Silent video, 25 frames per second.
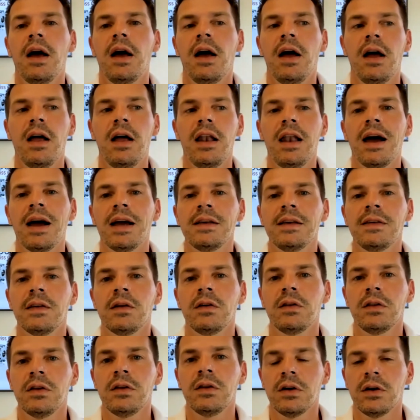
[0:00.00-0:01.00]
lies
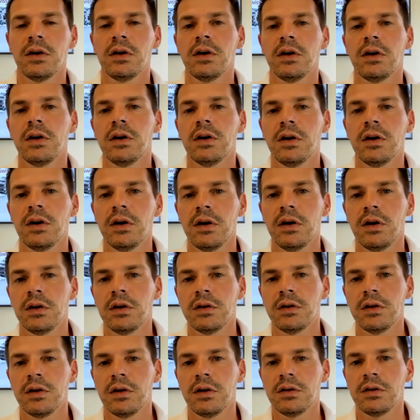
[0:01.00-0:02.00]
on
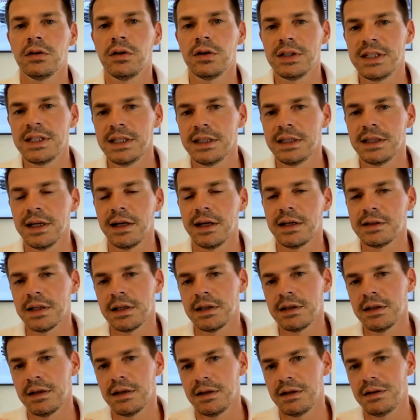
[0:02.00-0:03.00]
the details.
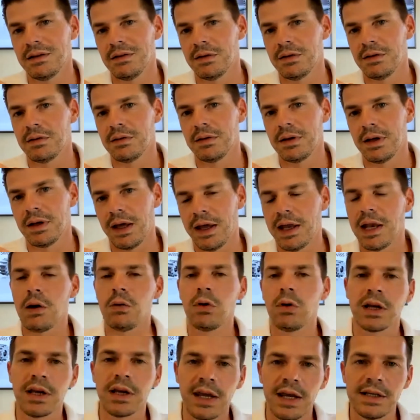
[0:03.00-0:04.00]
And in
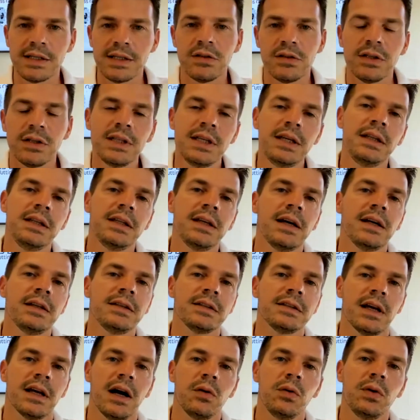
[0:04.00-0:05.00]
our case, the
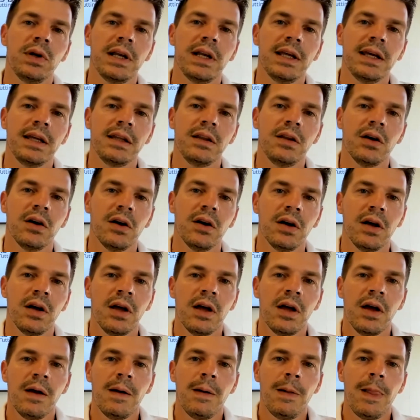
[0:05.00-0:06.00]
details are really
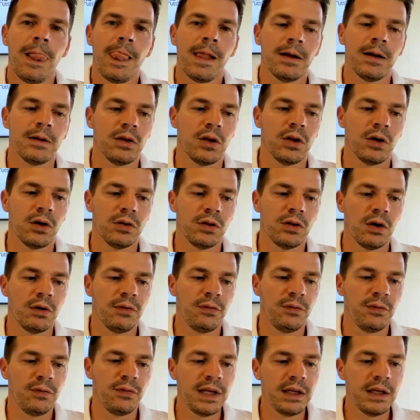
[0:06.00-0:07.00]
the
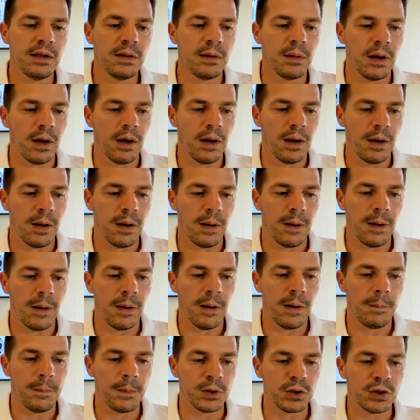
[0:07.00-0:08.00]
feed
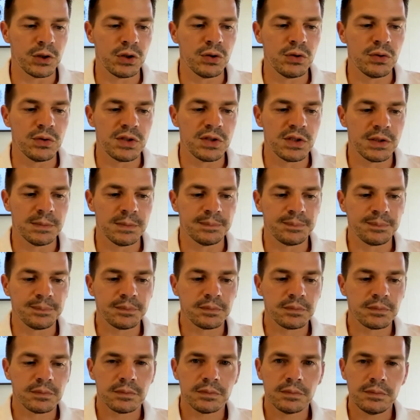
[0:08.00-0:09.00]
per tooth.
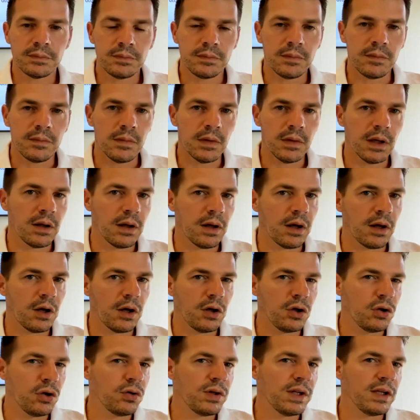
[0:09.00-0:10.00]

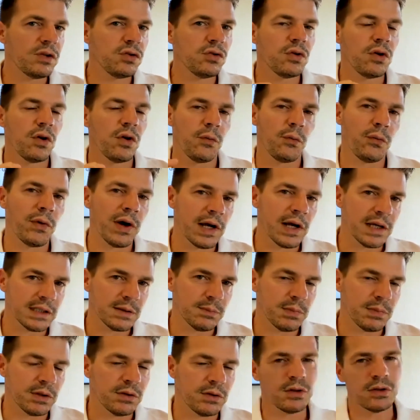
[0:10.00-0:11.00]
You need to go fast,
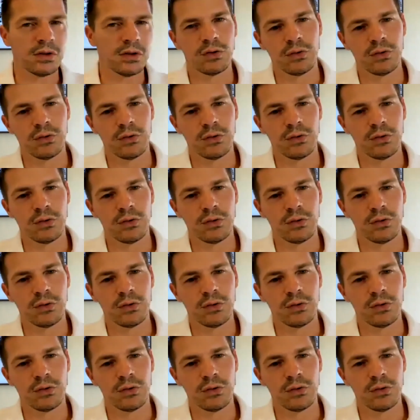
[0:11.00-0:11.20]
but not too